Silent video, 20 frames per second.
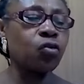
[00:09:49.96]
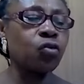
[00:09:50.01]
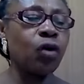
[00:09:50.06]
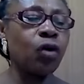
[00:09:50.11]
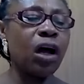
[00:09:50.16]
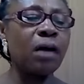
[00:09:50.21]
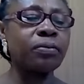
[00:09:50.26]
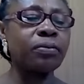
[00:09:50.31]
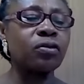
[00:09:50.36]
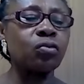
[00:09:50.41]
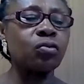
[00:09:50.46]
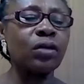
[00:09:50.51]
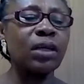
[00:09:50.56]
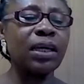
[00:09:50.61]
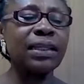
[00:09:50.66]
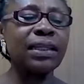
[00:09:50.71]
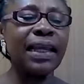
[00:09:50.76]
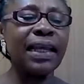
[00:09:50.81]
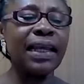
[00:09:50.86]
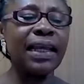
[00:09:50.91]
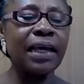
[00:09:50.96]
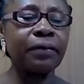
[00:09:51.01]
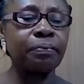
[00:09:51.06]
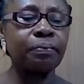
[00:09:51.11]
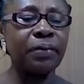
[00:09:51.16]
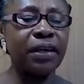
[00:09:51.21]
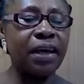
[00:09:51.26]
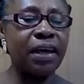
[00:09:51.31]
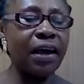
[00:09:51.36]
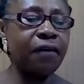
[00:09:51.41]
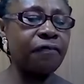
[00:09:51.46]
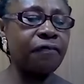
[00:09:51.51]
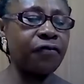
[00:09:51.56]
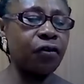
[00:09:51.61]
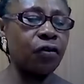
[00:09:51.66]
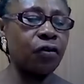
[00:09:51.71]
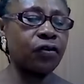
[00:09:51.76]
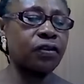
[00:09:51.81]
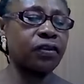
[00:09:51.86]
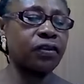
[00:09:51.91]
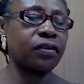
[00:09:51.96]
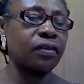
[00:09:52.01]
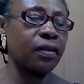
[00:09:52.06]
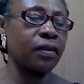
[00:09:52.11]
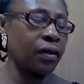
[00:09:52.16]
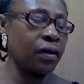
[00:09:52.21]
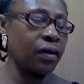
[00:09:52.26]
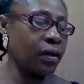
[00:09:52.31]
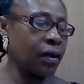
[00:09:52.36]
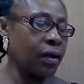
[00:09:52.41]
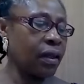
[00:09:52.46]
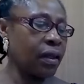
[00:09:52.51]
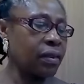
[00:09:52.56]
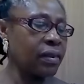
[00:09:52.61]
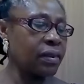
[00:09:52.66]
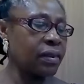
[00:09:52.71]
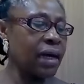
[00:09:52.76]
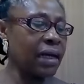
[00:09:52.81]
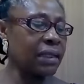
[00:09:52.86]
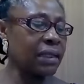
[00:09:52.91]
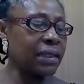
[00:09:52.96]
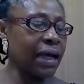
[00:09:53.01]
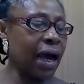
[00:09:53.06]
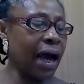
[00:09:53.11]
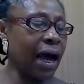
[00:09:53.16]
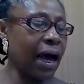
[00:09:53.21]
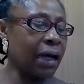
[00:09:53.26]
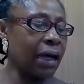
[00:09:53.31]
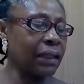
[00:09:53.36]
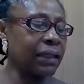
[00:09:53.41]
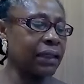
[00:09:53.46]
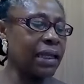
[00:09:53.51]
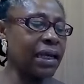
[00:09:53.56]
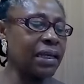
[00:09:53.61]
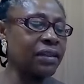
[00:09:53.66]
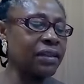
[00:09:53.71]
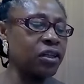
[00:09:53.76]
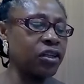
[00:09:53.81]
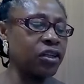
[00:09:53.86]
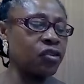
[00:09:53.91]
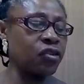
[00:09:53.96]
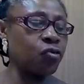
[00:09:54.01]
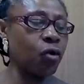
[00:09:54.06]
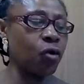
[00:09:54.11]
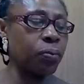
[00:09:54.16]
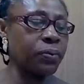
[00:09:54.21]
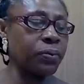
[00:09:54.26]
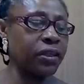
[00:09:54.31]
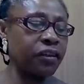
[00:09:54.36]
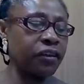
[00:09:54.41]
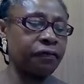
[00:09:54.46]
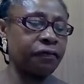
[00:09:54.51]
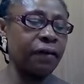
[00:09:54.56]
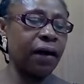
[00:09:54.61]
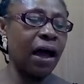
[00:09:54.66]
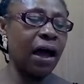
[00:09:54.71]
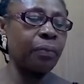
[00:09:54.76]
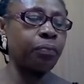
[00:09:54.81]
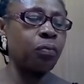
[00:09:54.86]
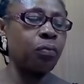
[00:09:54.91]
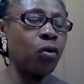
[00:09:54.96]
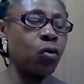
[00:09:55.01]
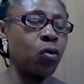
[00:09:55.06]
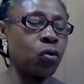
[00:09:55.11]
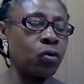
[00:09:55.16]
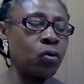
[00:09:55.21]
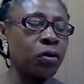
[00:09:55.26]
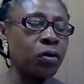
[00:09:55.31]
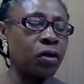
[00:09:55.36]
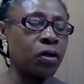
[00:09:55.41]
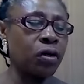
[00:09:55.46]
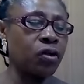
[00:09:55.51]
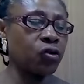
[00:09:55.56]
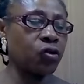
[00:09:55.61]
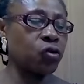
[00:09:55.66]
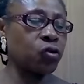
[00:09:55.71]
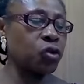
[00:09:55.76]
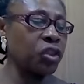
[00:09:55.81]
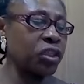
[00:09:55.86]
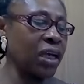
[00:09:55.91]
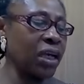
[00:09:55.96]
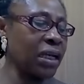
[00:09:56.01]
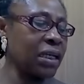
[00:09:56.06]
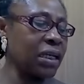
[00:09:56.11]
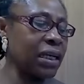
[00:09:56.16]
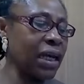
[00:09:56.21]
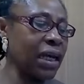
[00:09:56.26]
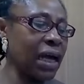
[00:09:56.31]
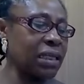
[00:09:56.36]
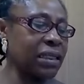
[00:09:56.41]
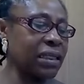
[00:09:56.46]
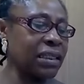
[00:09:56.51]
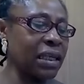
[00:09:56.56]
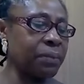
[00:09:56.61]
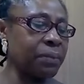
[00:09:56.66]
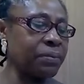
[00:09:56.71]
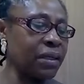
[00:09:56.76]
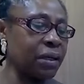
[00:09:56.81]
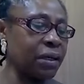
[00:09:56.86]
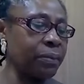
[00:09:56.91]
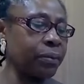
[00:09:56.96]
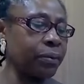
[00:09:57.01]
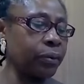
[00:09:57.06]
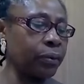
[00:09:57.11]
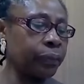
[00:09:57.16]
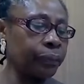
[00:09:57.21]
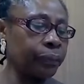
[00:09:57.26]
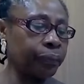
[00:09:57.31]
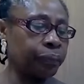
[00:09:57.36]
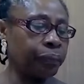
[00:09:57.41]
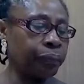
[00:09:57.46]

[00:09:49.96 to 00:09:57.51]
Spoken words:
to help students learn behaviors that are less disruptive and more socially acceptable.